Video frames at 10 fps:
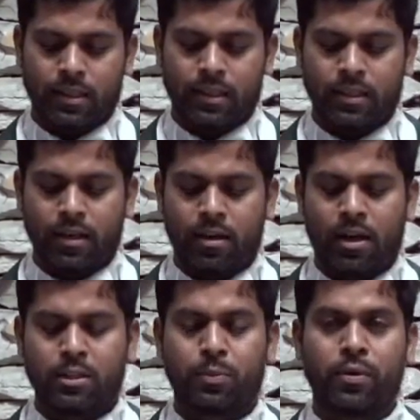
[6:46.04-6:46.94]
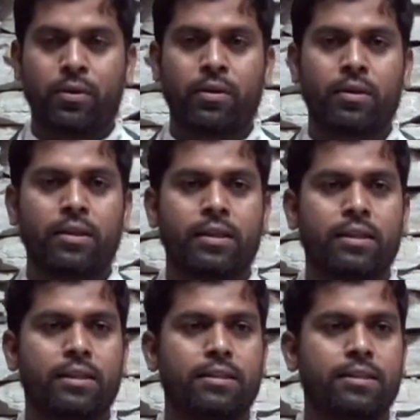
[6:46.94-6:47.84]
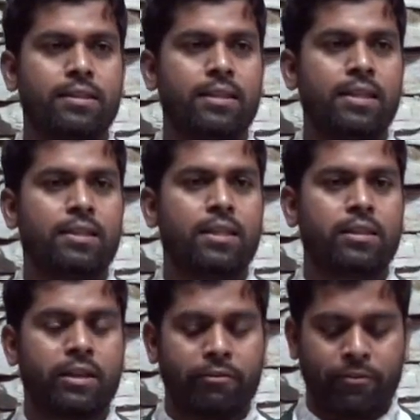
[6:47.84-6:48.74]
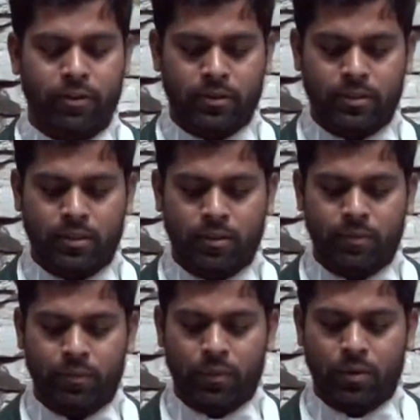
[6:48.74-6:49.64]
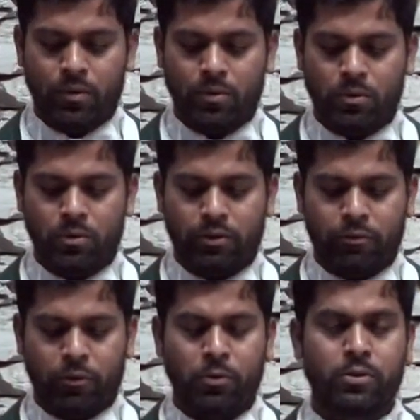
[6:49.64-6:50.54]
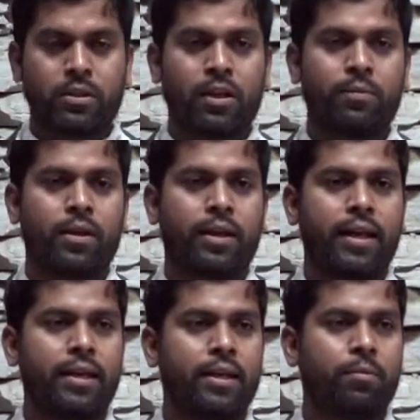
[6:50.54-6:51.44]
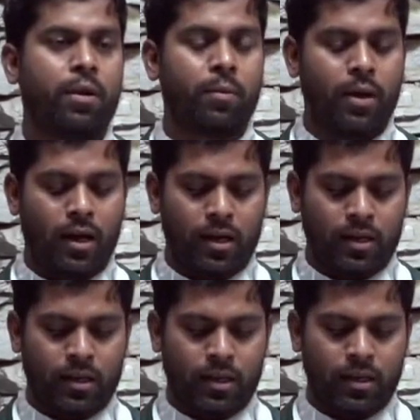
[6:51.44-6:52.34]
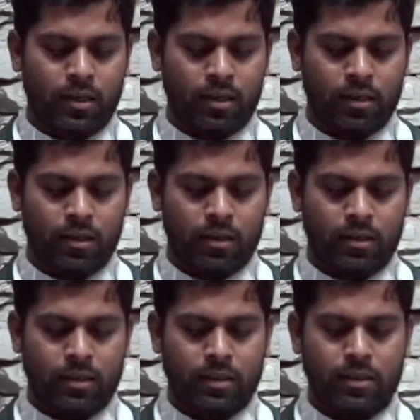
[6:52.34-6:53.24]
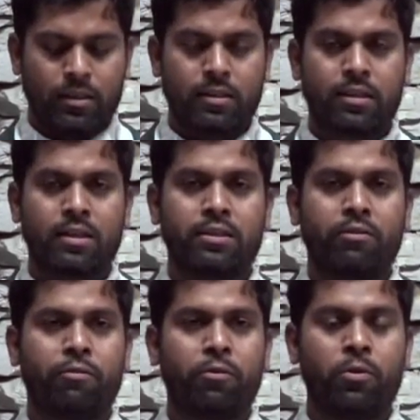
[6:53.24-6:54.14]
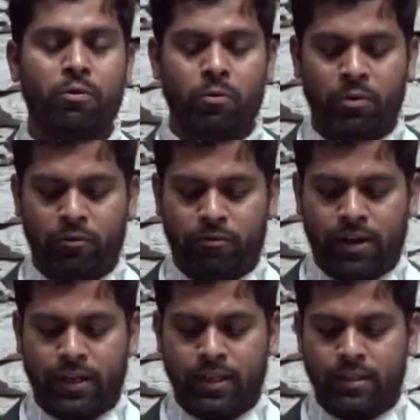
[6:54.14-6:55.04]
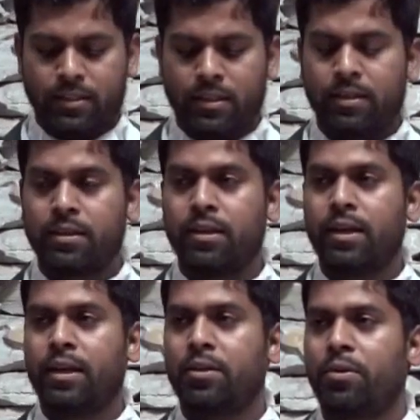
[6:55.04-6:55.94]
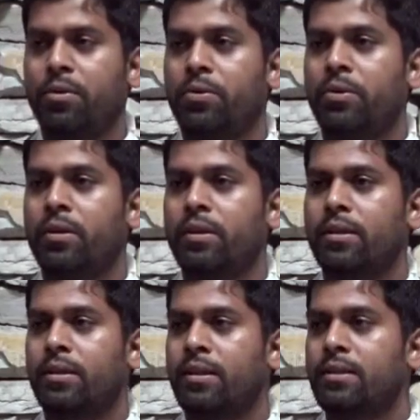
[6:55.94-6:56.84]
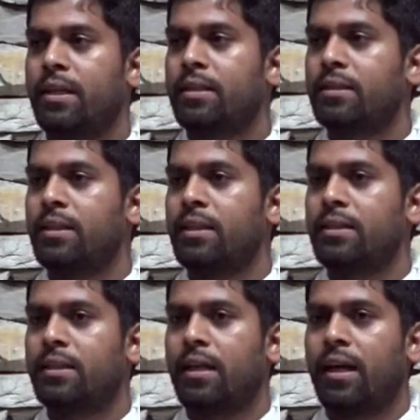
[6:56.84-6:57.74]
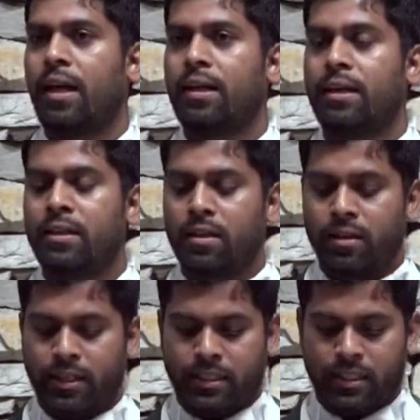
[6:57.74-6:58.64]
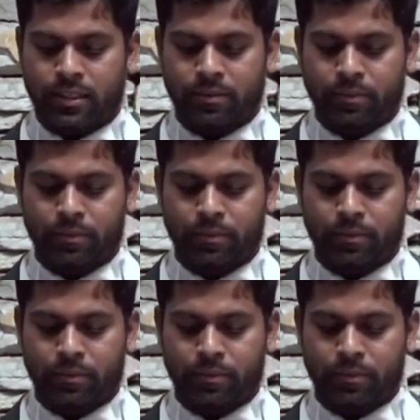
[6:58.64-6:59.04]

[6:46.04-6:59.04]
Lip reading: In the Gospel, Jesus refers to the fruits of the kingdom of God. Such a fruit would certainly include the justice and integrity.